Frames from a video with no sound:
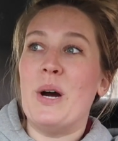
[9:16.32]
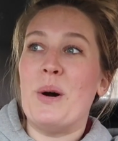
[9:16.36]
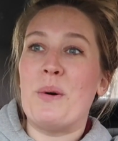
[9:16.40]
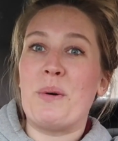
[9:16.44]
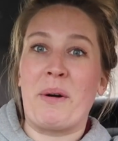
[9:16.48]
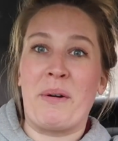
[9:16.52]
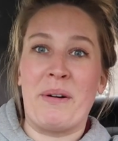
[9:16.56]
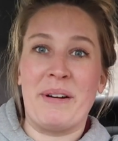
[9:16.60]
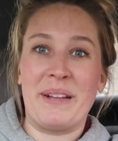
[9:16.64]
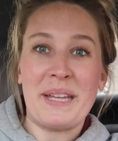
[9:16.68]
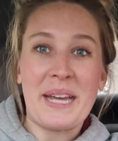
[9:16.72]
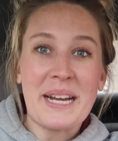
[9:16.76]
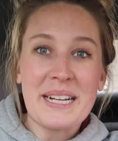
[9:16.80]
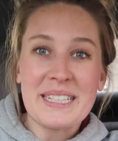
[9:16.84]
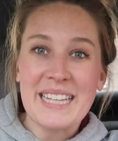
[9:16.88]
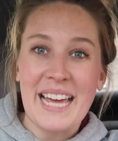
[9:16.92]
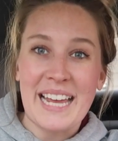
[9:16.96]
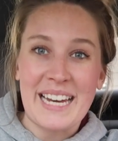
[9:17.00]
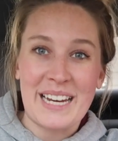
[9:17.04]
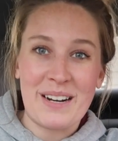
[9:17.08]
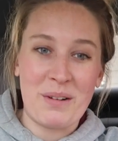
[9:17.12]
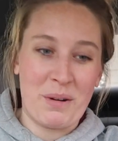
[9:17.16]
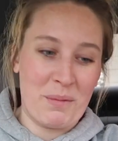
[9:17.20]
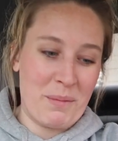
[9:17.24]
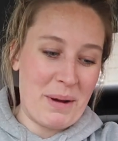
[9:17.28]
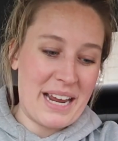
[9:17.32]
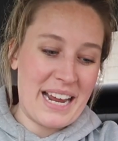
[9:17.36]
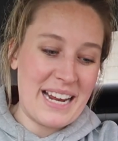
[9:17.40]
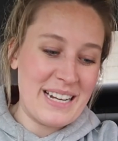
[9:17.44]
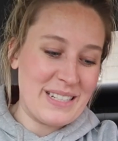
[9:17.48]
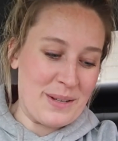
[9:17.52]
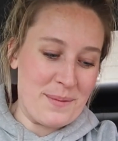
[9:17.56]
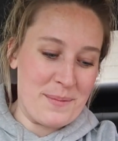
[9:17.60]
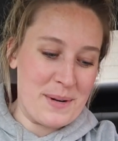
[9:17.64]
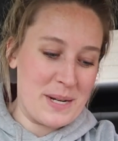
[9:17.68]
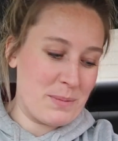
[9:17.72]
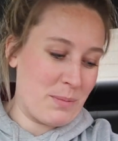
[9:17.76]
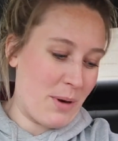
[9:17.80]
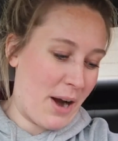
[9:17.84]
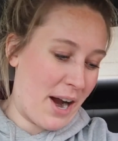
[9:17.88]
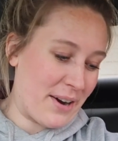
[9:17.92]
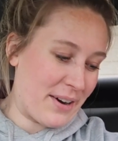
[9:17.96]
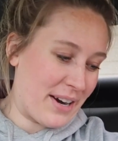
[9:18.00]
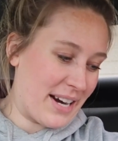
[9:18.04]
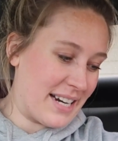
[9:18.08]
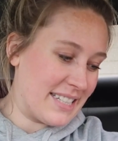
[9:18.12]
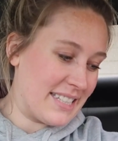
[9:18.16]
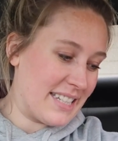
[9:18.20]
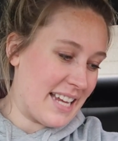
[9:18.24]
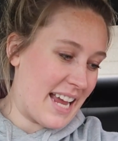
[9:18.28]
we're really excited. We're making so much
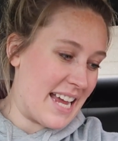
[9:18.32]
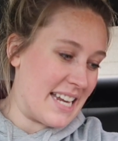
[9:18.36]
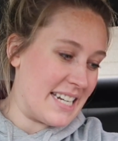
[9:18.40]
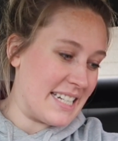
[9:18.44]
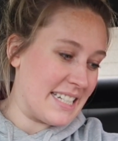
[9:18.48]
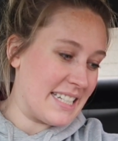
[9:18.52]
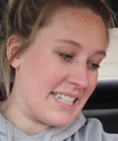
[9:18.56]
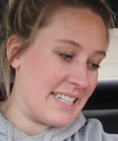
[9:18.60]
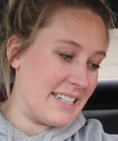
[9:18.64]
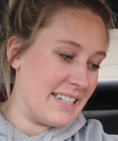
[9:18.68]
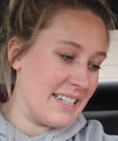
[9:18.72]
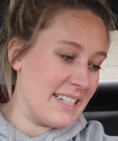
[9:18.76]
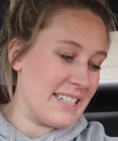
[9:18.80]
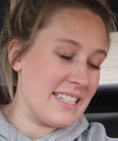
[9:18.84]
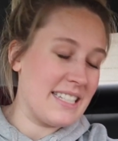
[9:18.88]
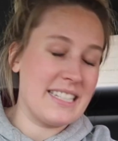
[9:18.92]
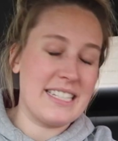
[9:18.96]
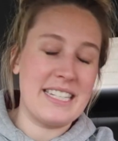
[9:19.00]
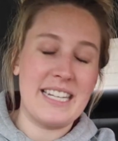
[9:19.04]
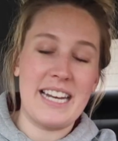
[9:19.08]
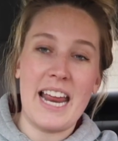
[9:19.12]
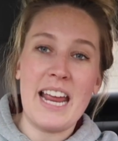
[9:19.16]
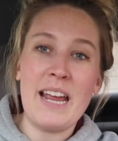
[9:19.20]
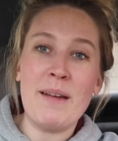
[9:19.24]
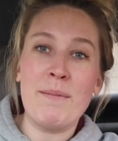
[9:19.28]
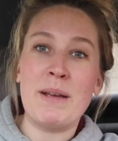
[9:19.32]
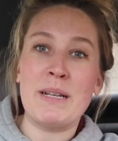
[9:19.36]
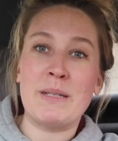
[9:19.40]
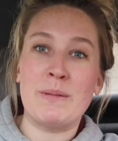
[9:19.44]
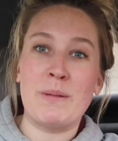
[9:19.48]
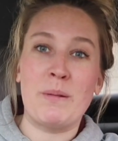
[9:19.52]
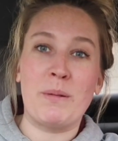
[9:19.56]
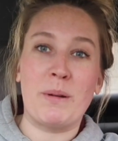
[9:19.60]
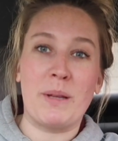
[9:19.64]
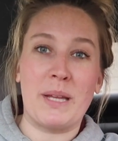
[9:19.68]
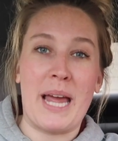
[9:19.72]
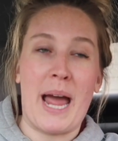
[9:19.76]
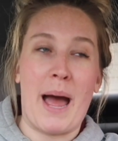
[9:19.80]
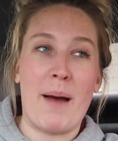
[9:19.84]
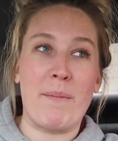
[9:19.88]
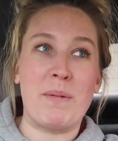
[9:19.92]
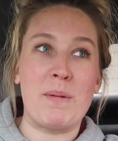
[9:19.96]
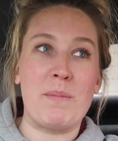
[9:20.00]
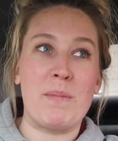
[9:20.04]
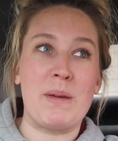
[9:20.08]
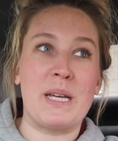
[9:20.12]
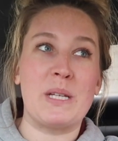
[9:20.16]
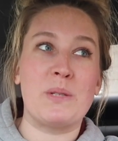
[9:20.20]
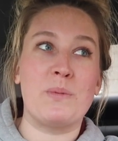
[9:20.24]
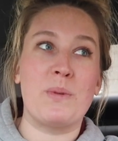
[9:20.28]
progress, and today it makes me really
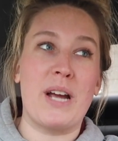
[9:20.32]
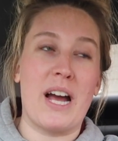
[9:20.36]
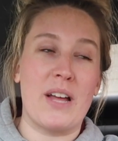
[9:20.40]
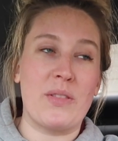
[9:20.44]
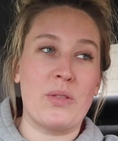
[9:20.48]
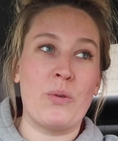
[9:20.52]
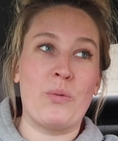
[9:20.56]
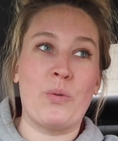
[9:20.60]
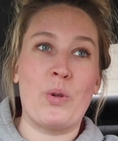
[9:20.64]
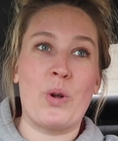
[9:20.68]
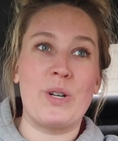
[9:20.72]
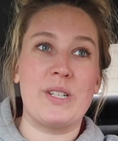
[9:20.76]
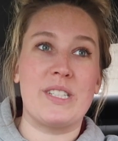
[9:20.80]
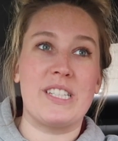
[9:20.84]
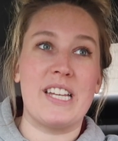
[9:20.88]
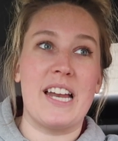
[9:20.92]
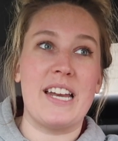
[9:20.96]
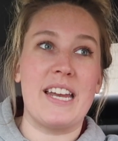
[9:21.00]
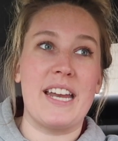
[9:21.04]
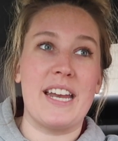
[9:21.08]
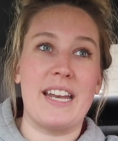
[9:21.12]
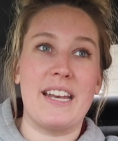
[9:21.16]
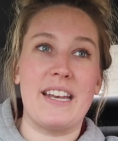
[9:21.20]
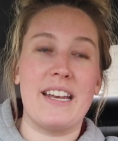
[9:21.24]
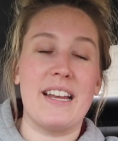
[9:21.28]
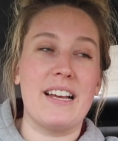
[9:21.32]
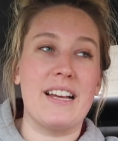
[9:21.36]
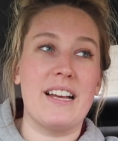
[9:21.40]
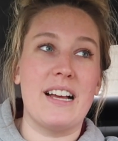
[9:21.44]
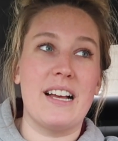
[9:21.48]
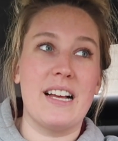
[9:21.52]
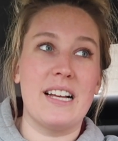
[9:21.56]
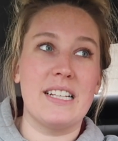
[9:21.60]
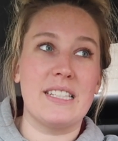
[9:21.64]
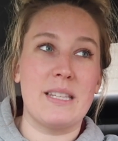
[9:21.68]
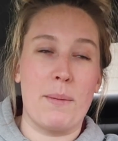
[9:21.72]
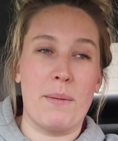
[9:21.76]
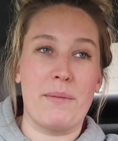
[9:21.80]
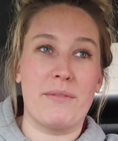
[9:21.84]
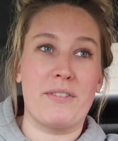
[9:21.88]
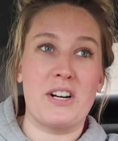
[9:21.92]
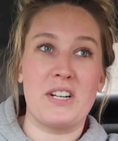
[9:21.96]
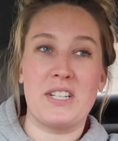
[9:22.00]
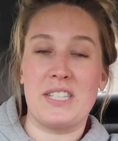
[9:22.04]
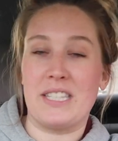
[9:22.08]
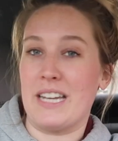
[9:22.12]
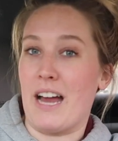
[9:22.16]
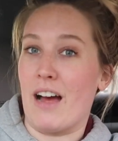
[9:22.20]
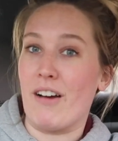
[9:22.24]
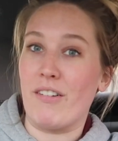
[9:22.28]
happy because we got the floors done and some of our
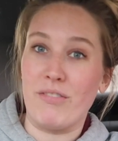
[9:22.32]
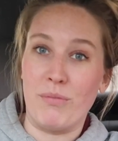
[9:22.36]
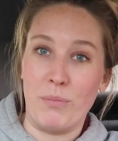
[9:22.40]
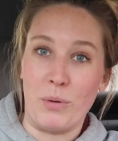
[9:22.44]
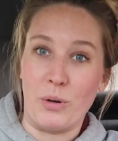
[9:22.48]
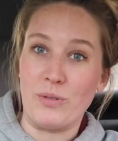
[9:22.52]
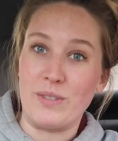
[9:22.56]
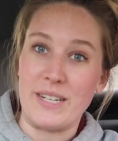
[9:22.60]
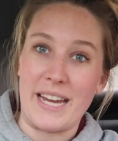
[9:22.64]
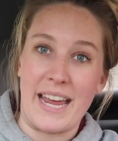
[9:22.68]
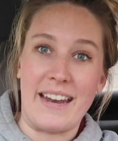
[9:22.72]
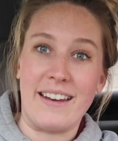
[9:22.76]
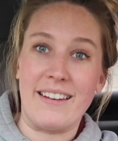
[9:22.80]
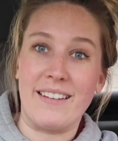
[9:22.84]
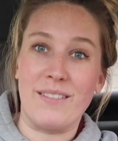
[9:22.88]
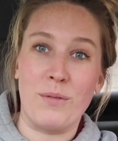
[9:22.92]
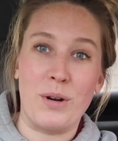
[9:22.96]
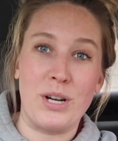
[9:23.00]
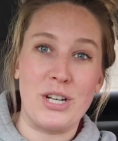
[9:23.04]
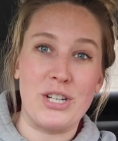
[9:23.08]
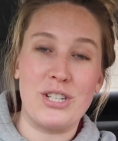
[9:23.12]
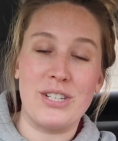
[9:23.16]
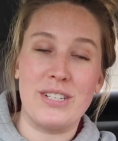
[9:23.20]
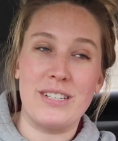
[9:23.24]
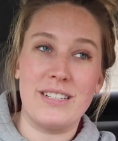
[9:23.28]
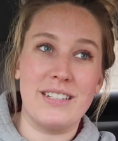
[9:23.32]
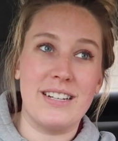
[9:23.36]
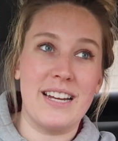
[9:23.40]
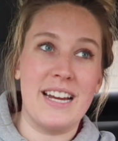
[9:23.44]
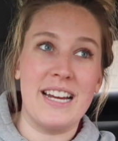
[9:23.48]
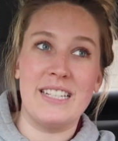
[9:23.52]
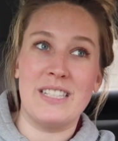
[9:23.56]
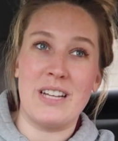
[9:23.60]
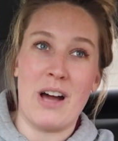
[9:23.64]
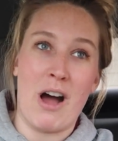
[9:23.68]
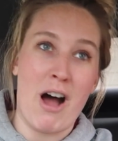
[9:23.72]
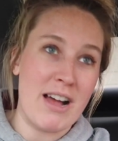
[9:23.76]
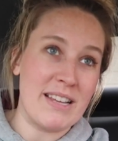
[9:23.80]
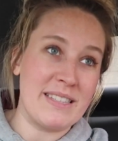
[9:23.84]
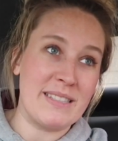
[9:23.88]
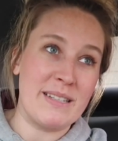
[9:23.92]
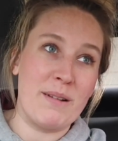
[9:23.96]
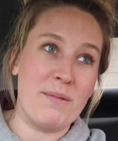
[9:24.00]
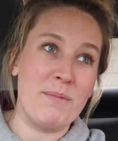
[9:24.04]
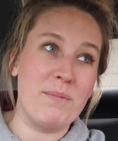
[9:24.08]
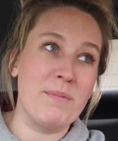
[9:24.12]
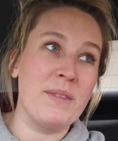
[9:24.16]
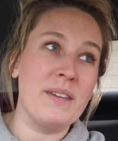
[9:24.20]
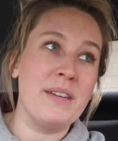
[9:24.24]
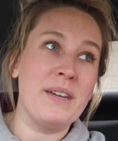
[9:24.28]
stuff moved in, which is
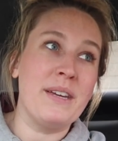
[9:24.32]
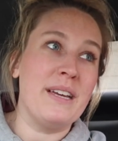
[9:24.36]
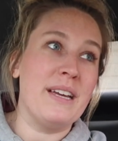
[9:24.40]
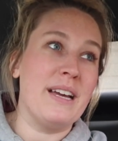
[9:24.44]
awesome.